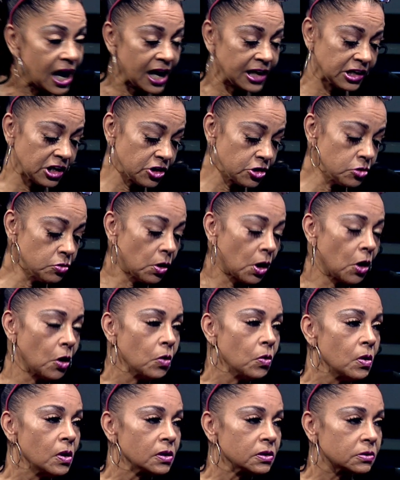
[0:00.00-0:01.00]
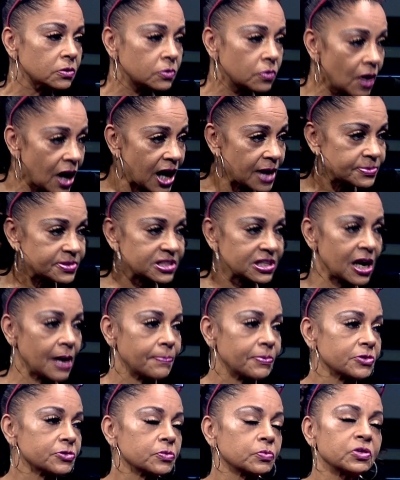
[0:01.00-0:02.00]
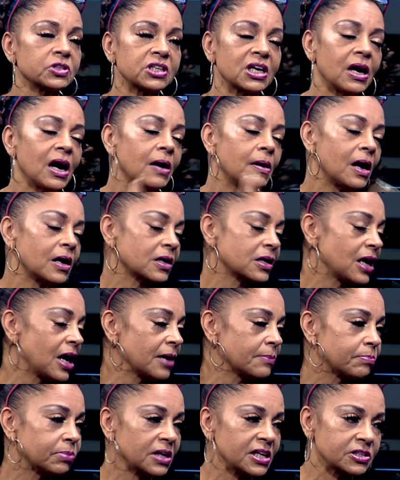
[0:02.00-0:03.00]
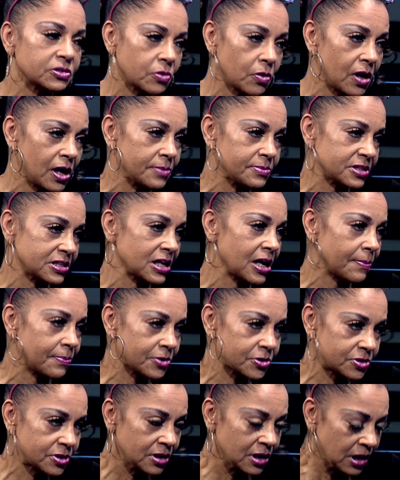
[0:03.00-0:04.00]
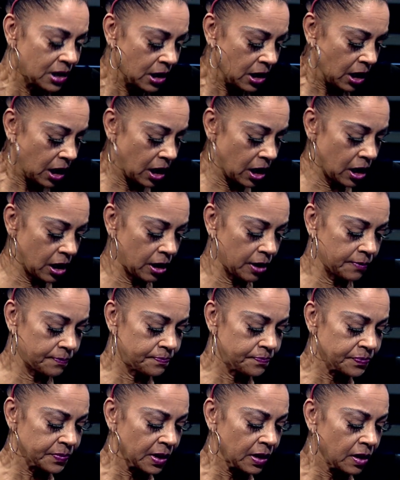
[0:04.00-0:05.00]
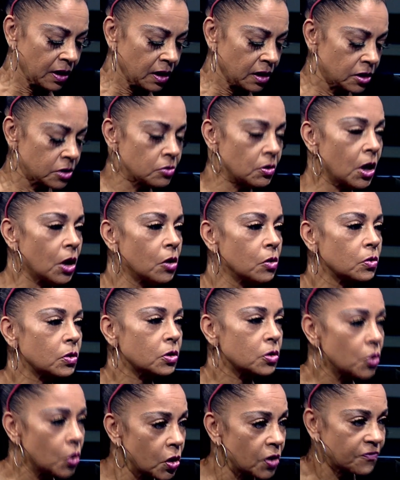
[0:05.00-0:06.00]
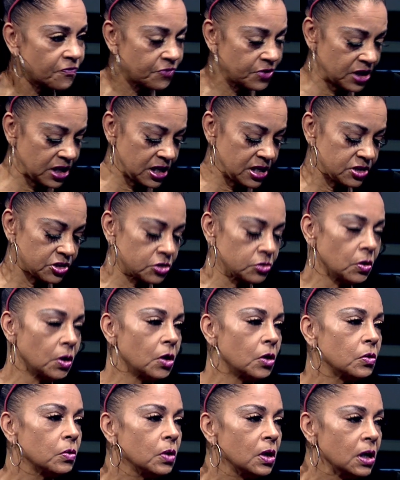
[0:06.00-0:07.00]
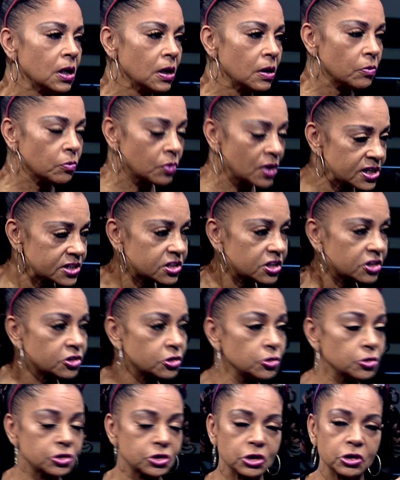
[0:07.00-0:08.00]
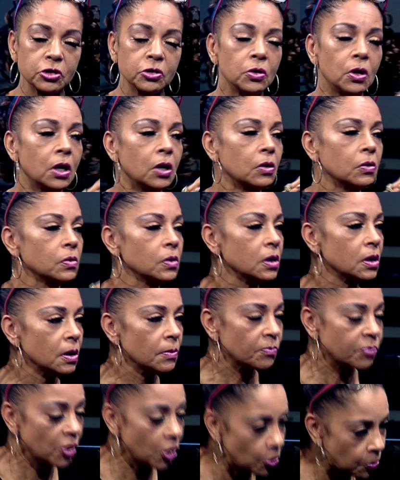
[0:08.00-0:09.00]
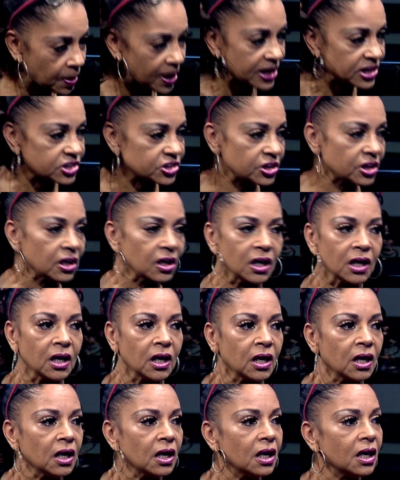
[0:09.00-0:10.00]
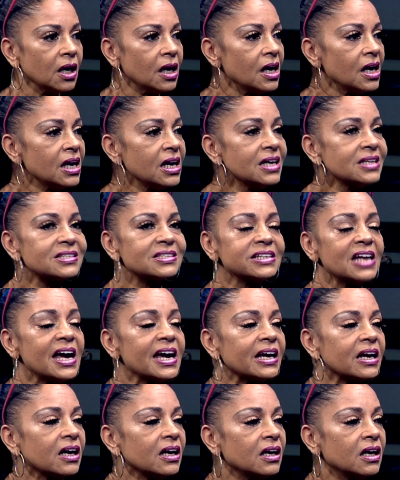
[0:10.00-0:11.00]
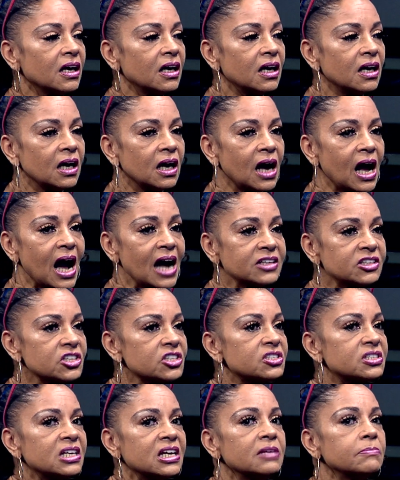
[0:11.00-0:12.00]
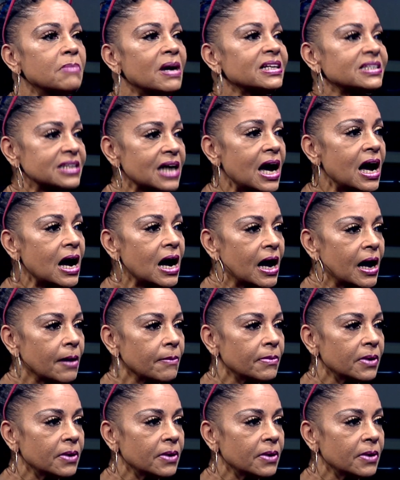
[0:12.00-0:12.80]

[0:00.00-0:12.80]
And then you owe Crime Stoppers, which God bless Crime Stoppers. You owe court fees. You owe restitution. You owe probation. It's like I just did my time.